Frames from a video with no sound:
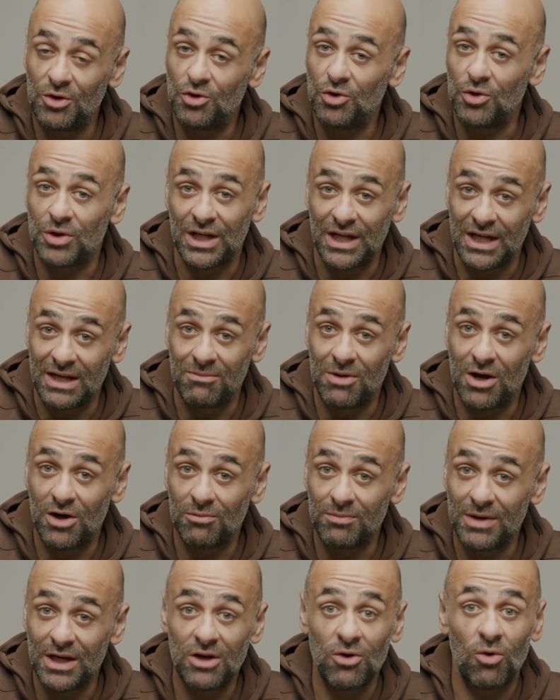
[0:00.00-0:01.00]
You can email
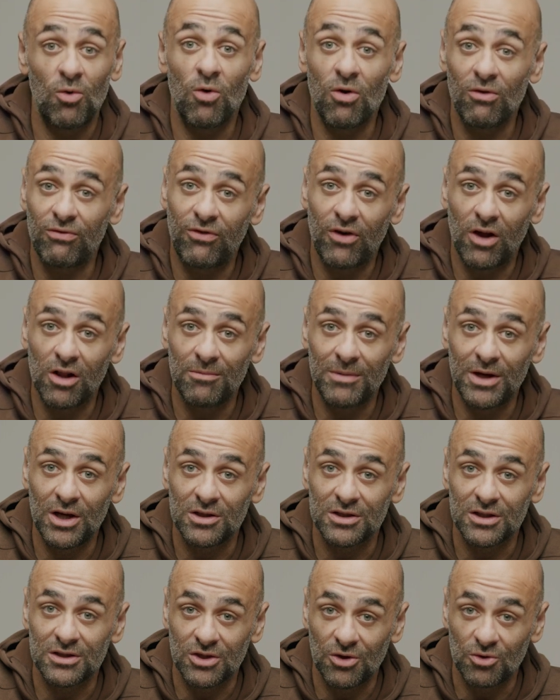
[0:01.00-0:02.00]
me or follow me
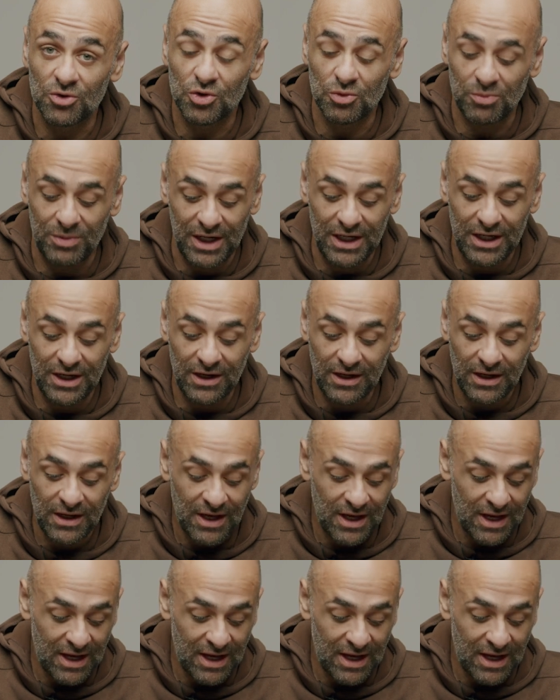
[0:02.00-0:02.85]
on social media,